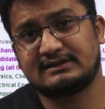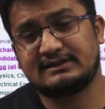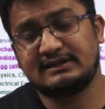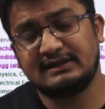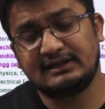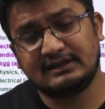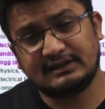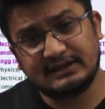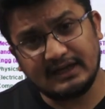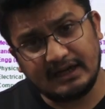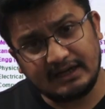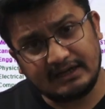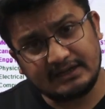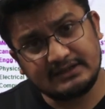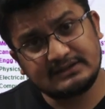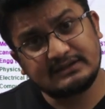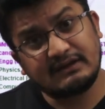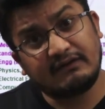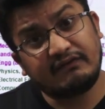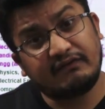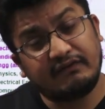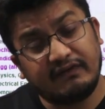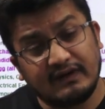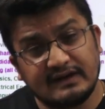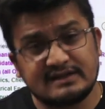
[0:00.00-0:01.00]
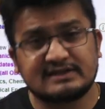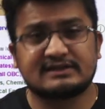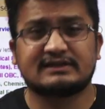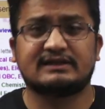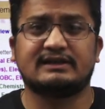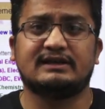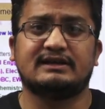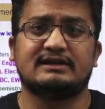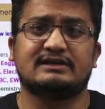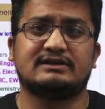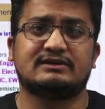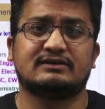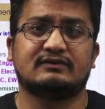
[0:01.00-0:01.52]
See that is the first
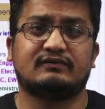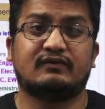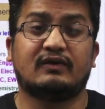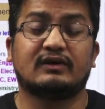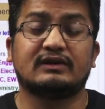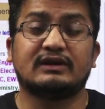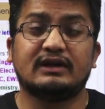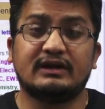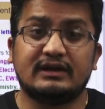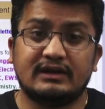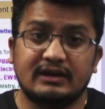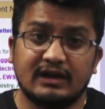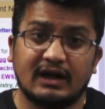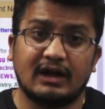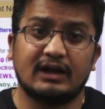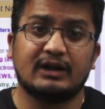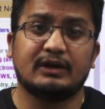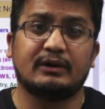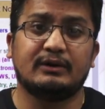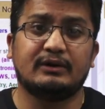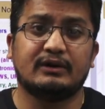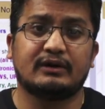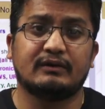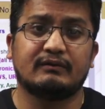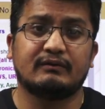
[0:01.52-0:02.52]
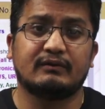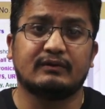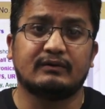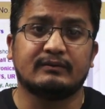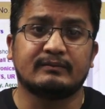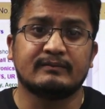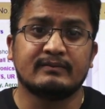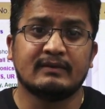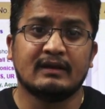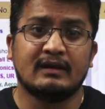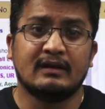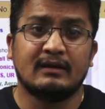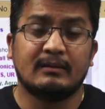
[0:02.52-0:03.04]
stage for the DRD interview
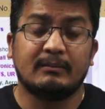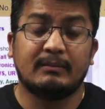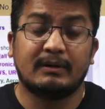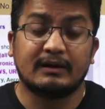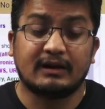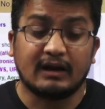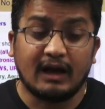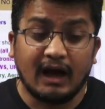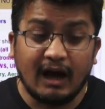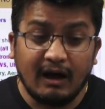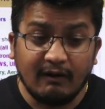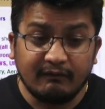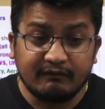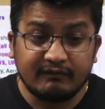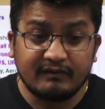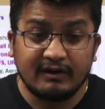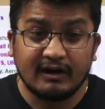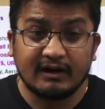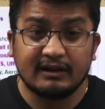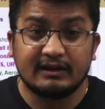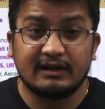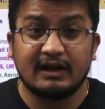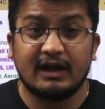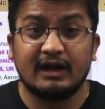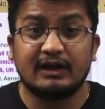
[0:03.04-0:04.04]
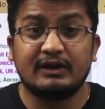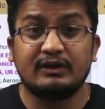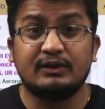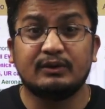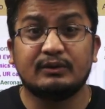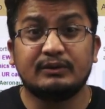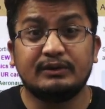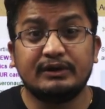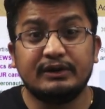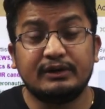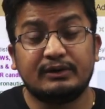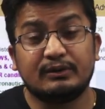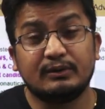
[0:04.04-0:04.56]
but after that
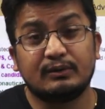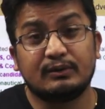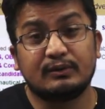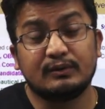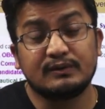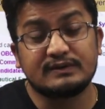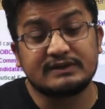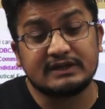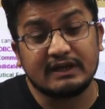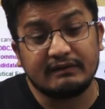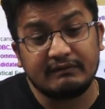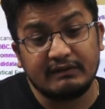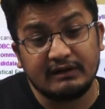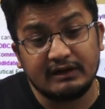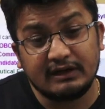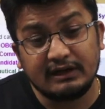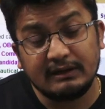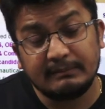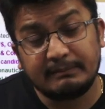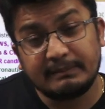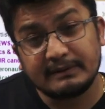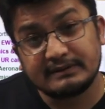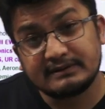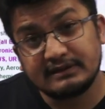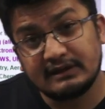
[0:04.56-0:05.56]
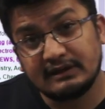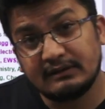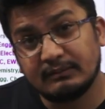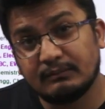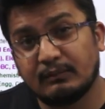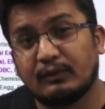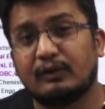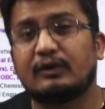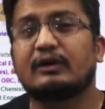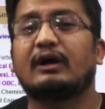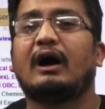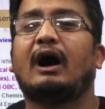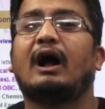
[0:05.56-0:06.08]
you need to do 70%
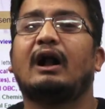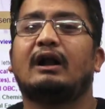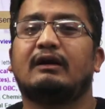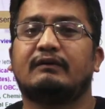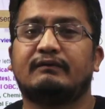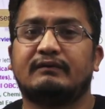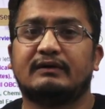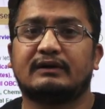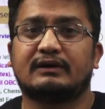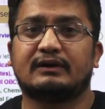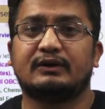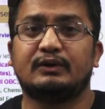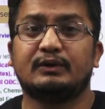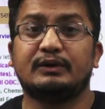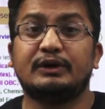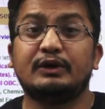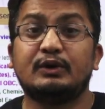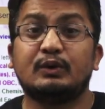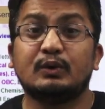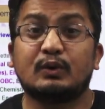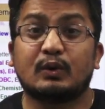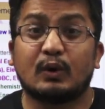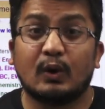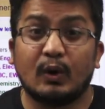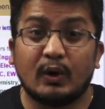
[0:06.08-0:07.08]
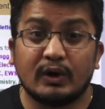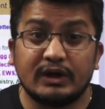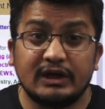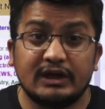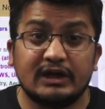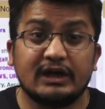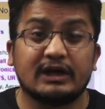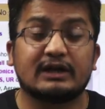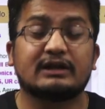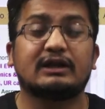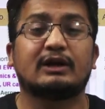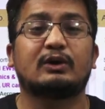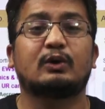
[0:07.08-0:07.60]
more hard work you need to
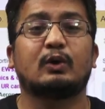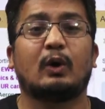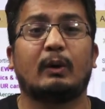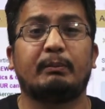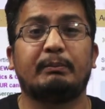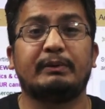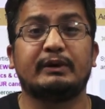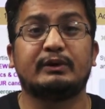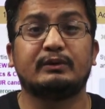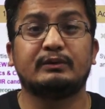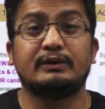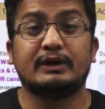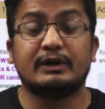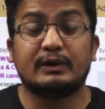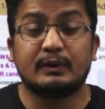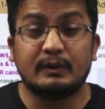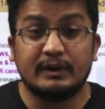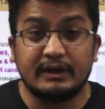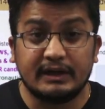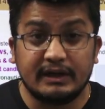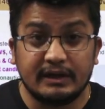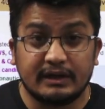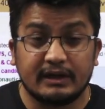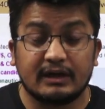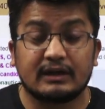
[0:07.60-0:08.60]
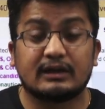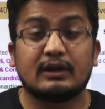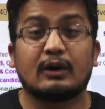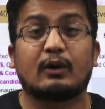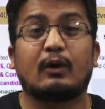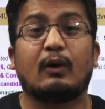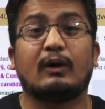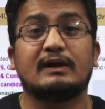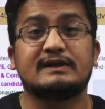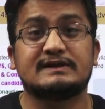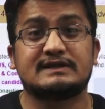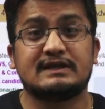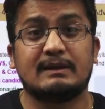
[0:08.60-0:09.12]
correlate the topic you need to integrate the
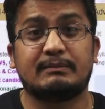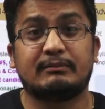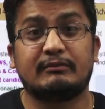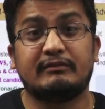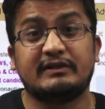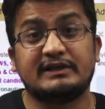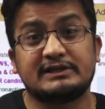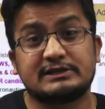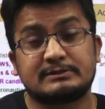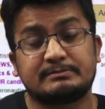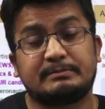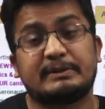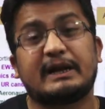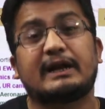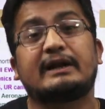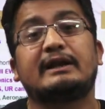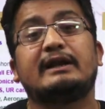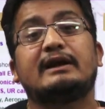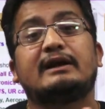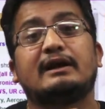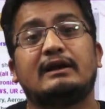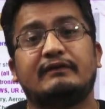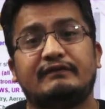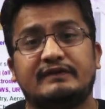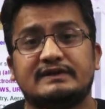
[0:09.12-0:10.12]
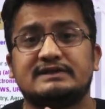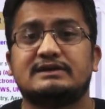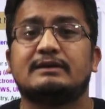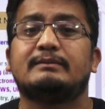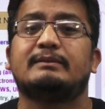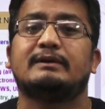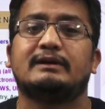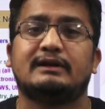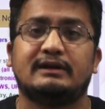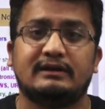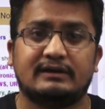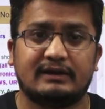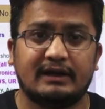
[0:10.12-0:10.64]
concept with practical
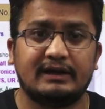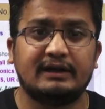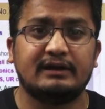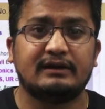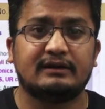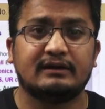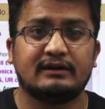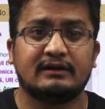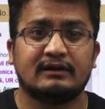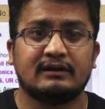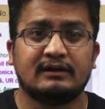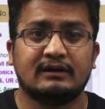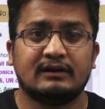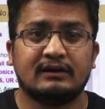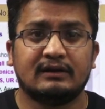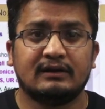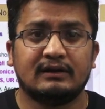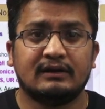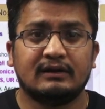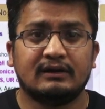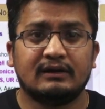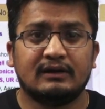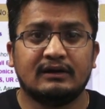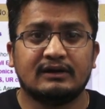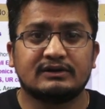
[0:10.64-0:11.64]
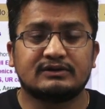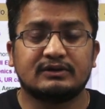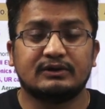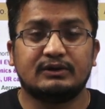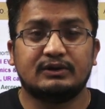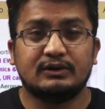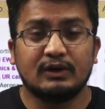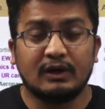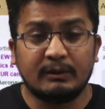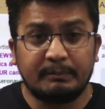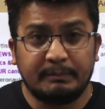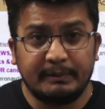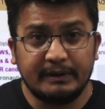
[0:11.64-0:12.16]
feasibility right so
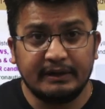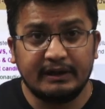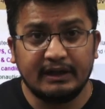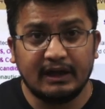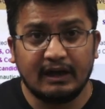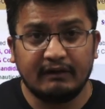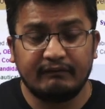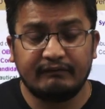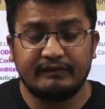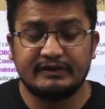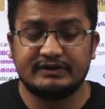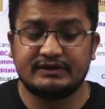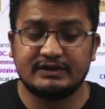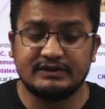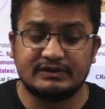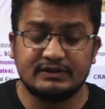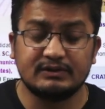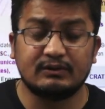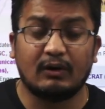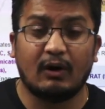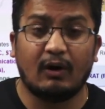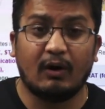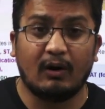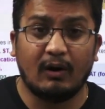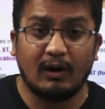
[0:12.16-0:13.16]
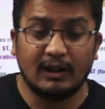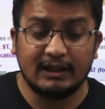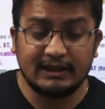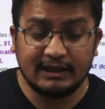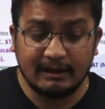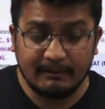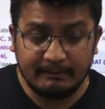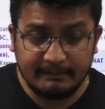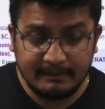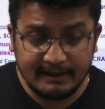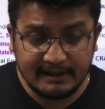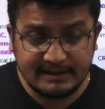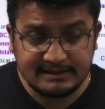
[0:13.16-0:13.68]
your pdf wishes you all
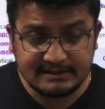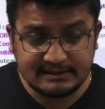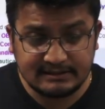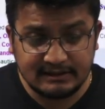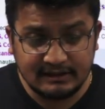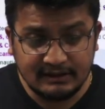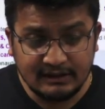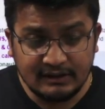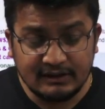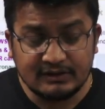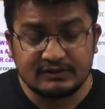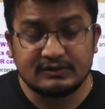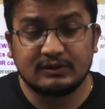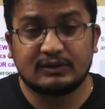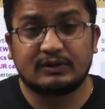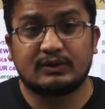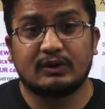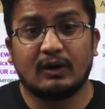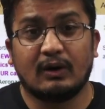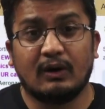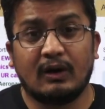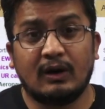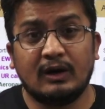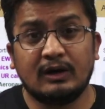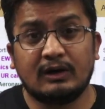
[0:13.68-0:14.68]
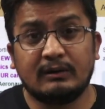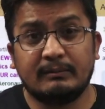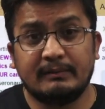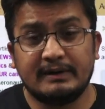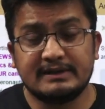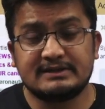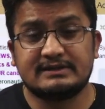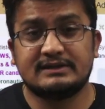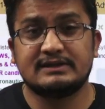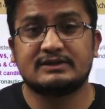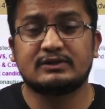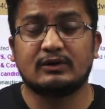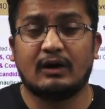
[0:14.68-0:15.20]
the best so don't
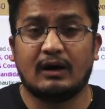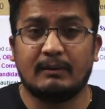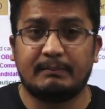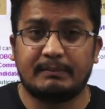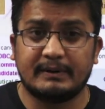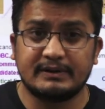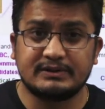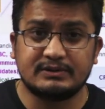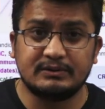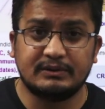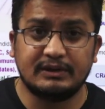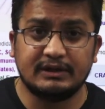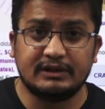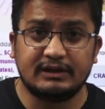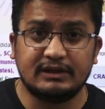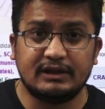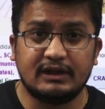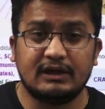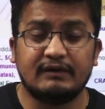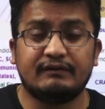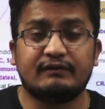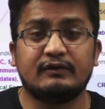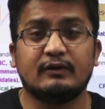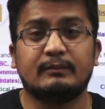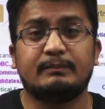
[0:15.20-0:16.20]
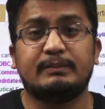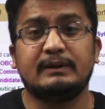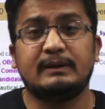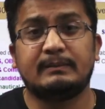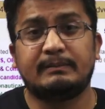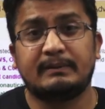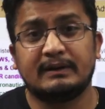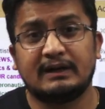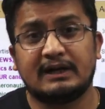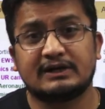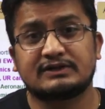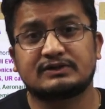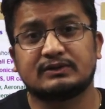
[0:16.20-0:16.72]
miss this opportunity if you
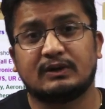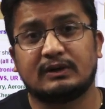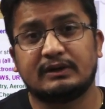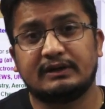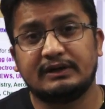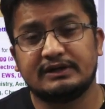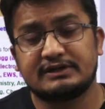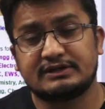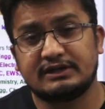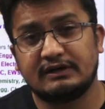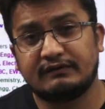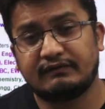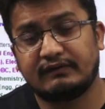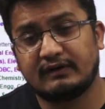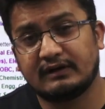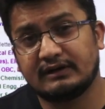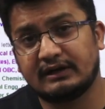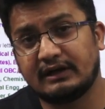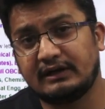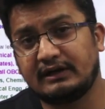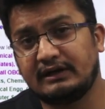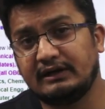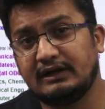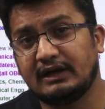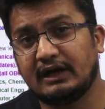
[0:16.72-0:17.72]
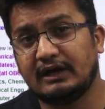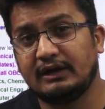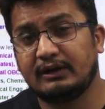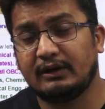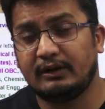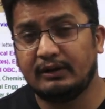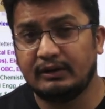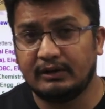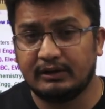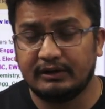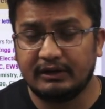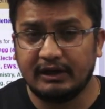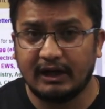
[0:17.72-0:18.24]
people are shortlisted for the
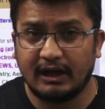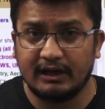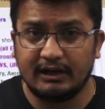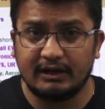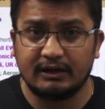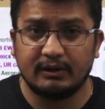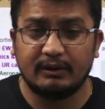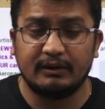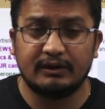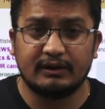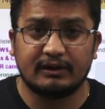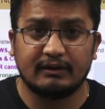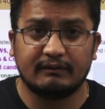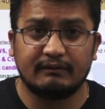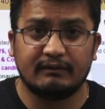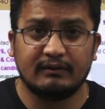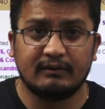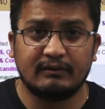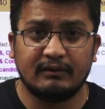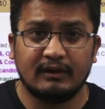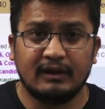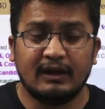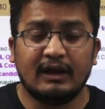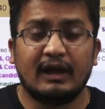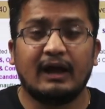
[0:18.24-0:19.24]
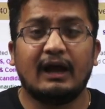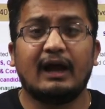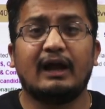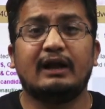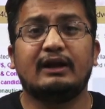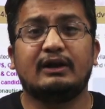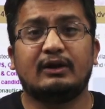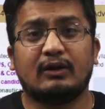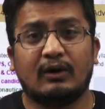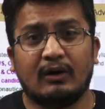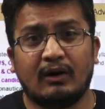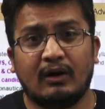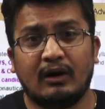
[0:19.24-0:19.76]
DRDO interview
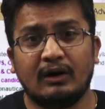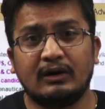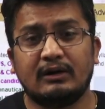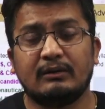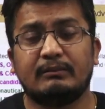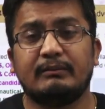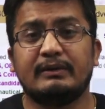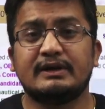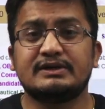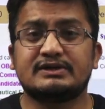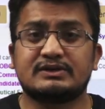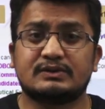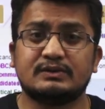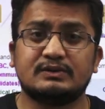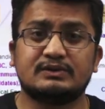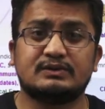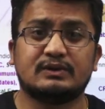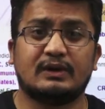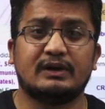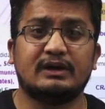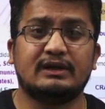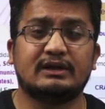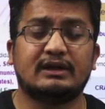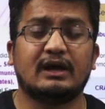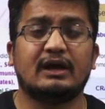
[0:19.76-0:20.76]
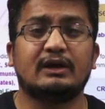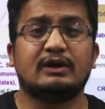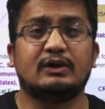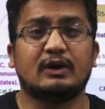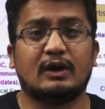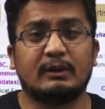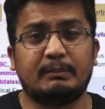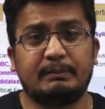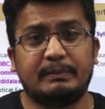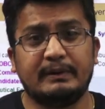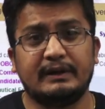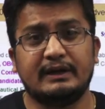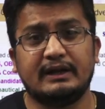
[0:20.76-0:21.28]
and don't miss to join the
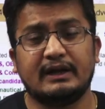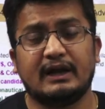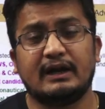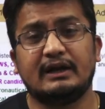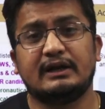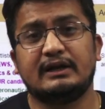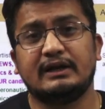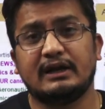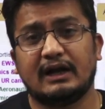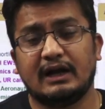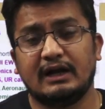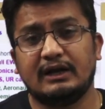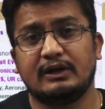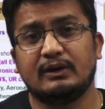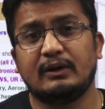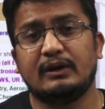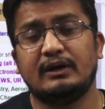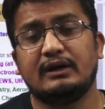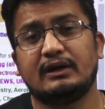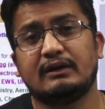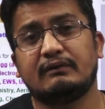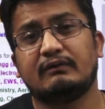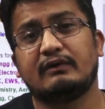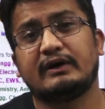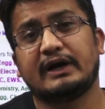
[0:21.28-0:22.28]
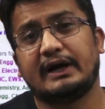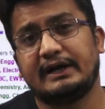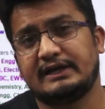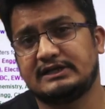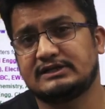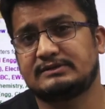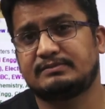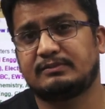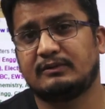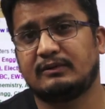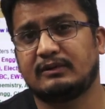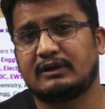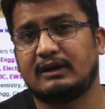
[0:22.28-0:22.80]
your pdf DRDO interview
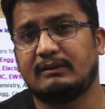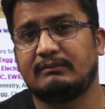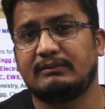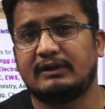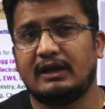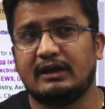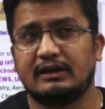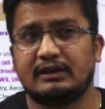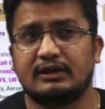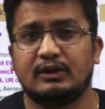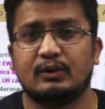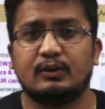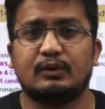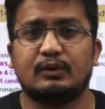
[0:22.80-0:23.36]
guidance program thank